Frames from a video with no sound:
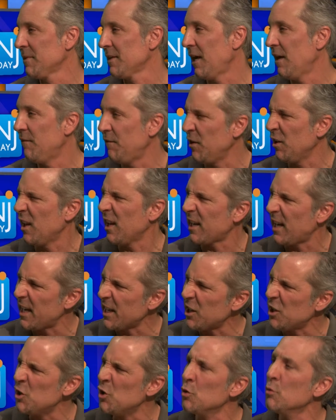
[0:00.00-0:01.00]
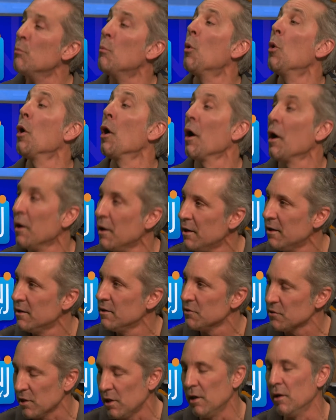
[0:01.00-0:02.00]
I feel like I can do more.
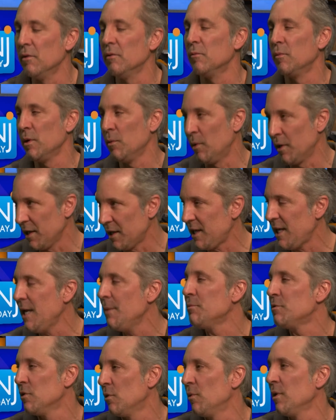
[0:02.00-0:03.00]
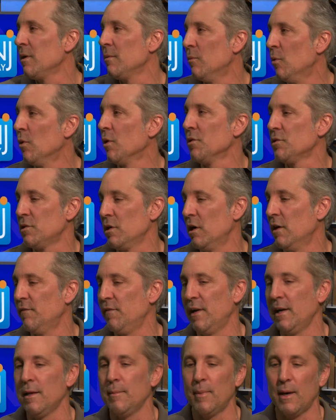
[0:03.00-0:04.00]
So we want to keep doing more. So
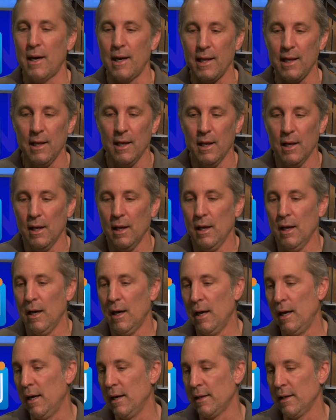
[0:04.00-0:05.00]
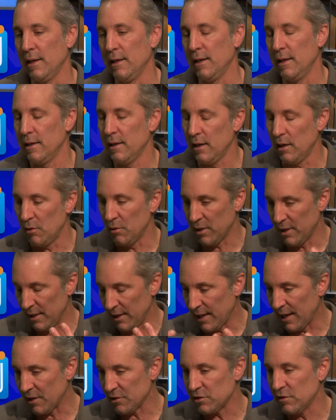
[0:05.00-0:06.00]
if anybody
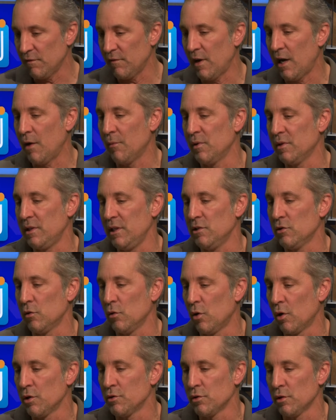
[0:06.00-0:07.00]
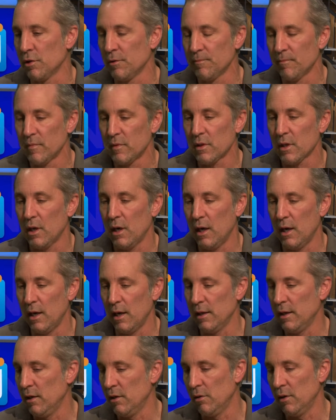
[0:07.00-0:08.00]
can get us involved with these larger
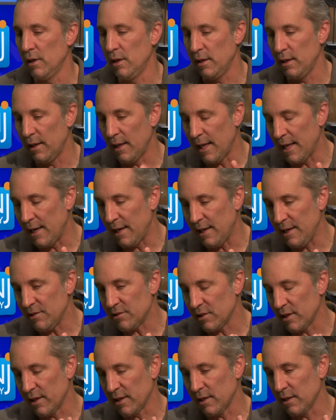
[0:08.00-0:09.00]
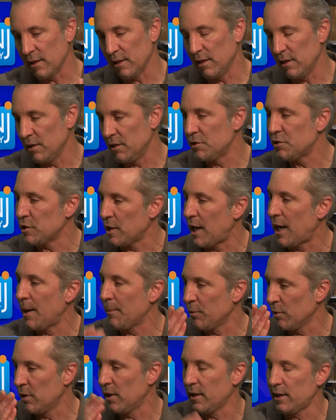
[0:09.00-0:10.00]
entities like
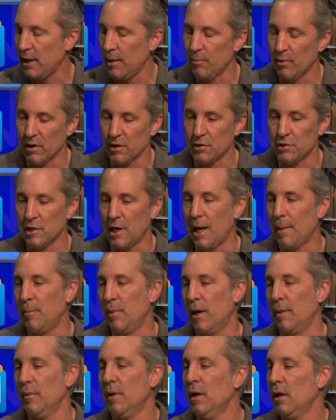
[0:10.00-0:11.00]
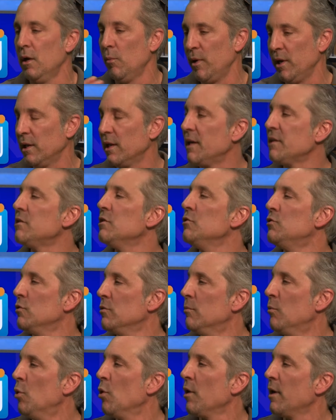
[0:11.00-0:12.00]
CHOP, or I keep bringing CHOP up. We'd like to
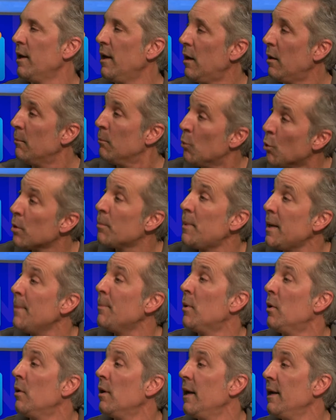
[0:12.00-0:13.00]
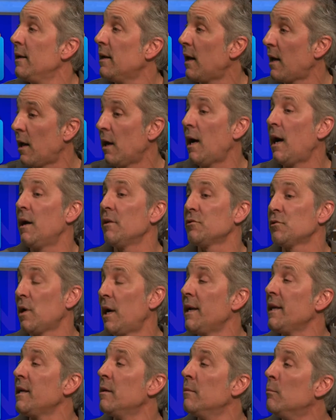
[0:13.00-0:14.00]
do more and help more people. And I'll
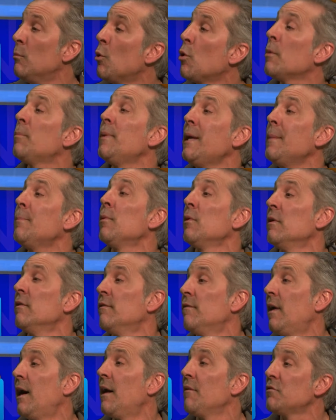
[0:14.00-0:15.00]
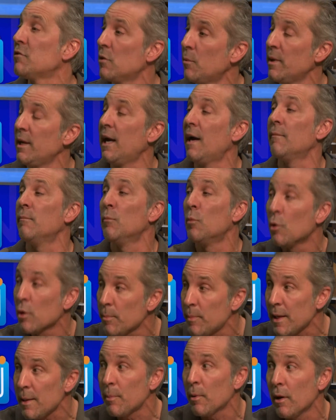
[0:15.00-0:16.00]
try to get more people involved so we have more
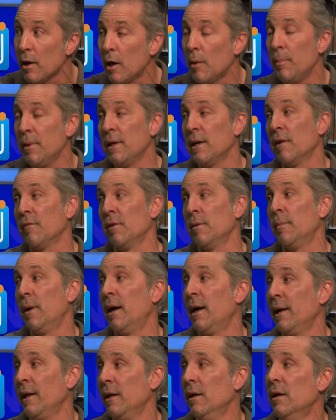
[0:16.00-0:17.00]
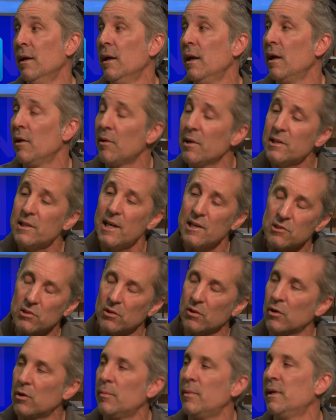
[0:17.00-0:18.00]
people helping everybody. It only takes a
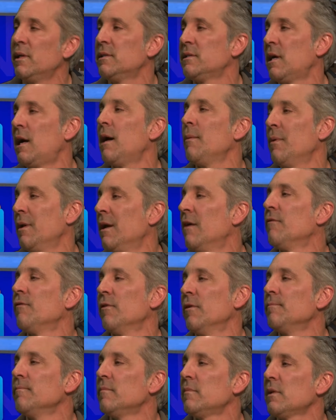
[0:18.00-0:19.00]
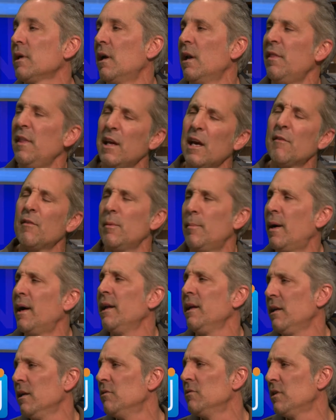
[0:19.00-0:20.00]
little bit of time and effort. And I think
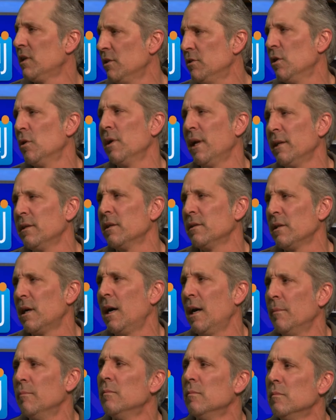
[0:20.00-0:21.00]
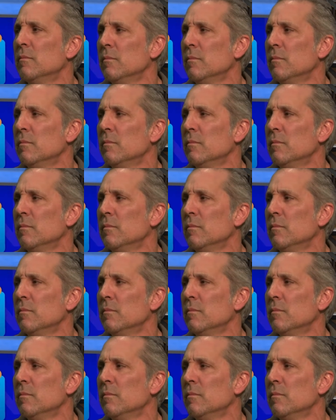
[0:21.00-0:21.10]
everybody can donate the time.